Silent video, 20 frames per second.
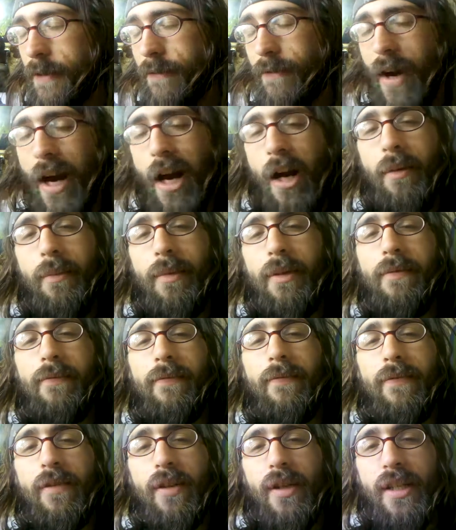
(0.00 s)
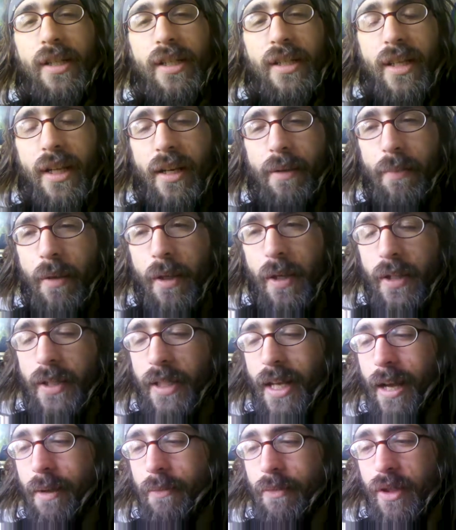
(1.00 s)
the environment for an extended
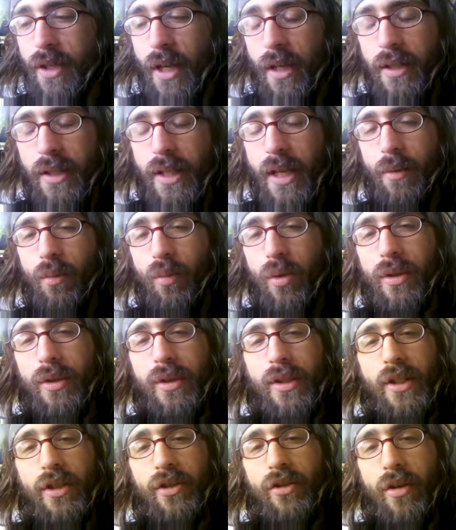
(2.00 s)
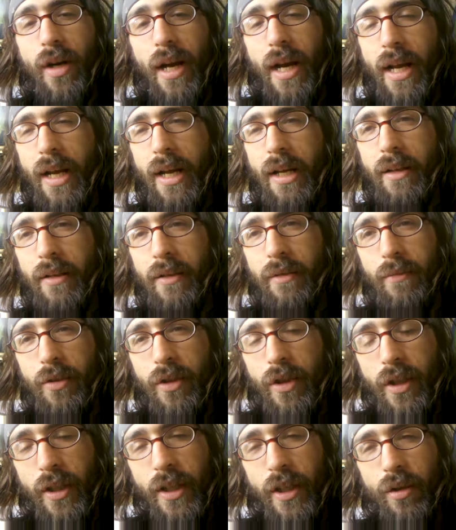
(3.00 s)
period of time, duct tape will degrade
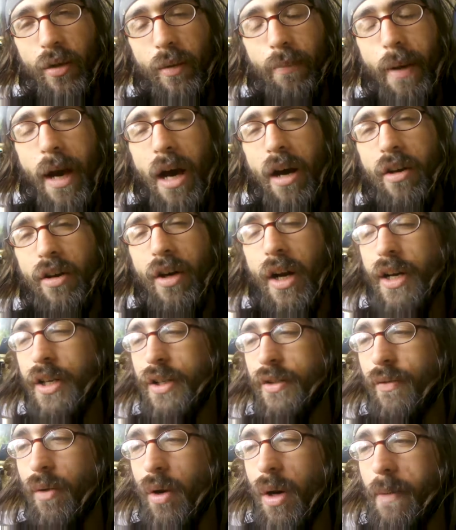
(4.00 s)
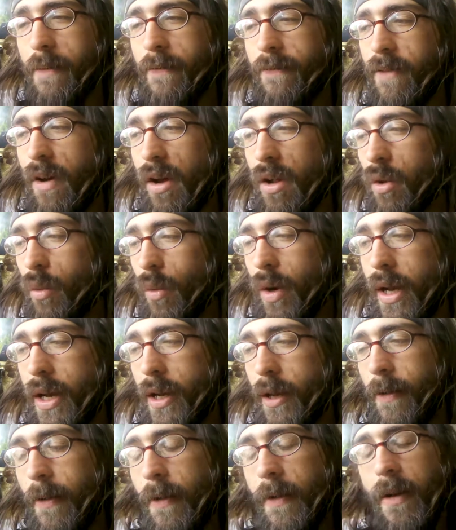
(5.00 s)
and turn into a powderized form and fall
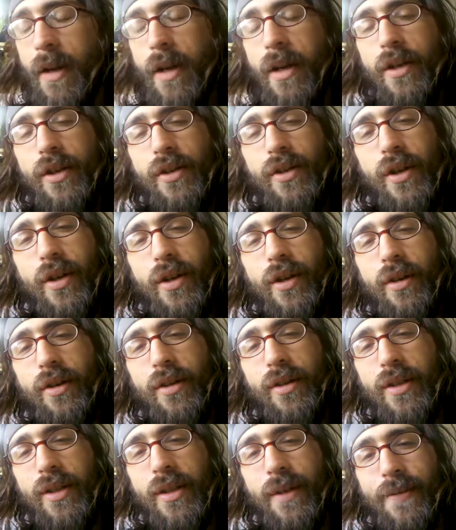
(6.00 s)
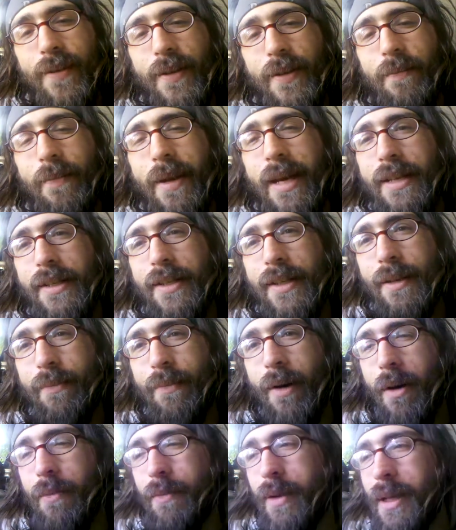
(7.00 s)
away. So, there's something
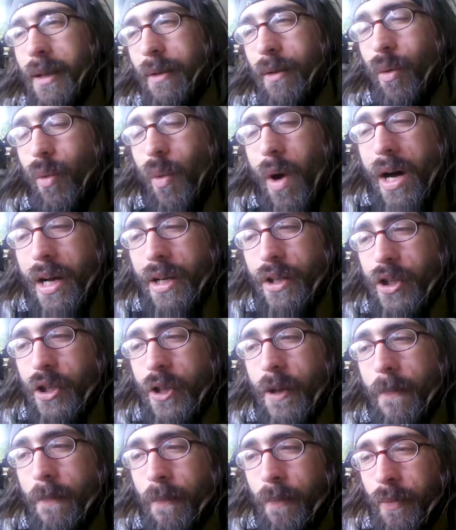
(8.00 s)
amazing about being able to watch